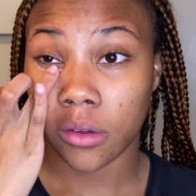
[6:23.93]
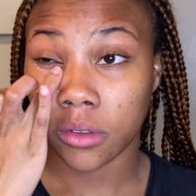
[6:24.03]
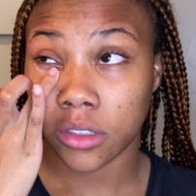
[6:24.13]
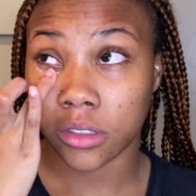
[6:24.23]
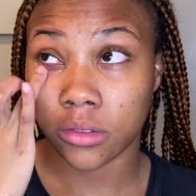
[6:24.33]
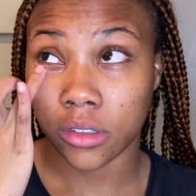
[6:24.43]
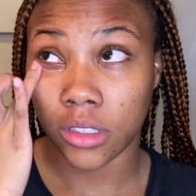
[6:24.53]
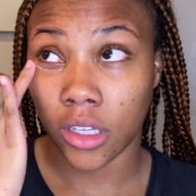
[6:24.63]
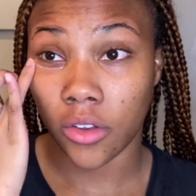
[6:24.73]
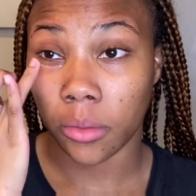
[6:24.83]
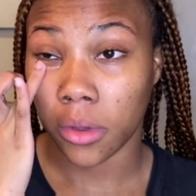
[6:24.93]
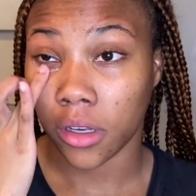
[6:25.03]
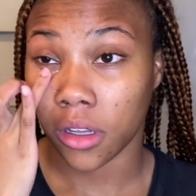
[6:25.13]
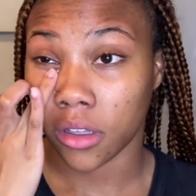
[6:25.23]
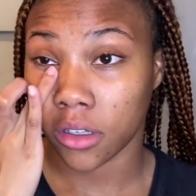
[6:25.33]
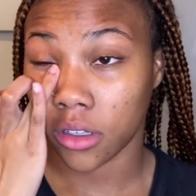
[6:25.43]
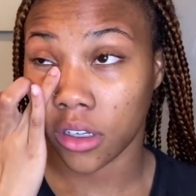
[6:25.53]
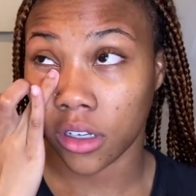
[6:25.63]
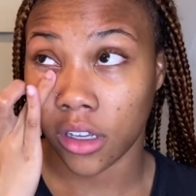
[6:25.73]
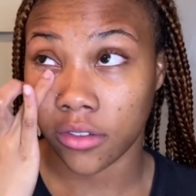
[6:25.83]
wasn't really giving me another
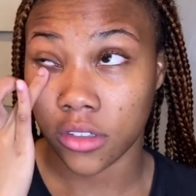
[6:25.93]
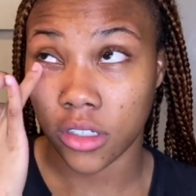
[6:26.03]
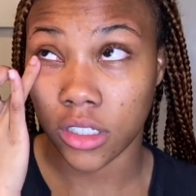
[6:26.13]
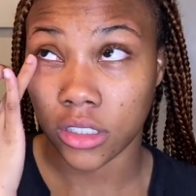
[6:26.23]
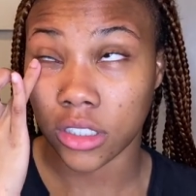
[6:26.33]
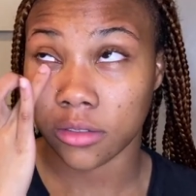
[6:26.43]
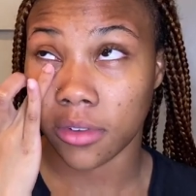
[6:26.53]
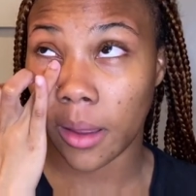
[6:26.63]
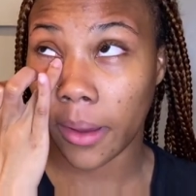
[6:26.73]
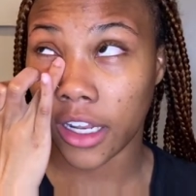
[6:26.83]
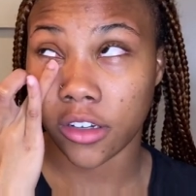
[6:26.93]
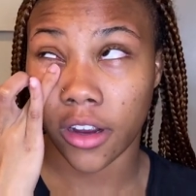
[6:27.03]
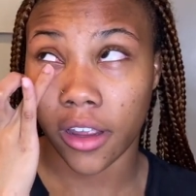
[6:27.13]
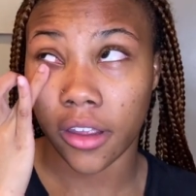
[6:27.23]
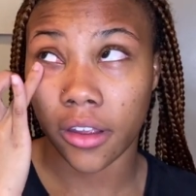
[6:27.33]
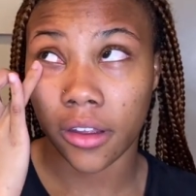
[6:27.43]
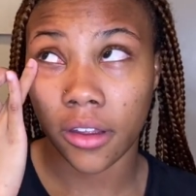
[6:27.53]
enough justice, but I might try it.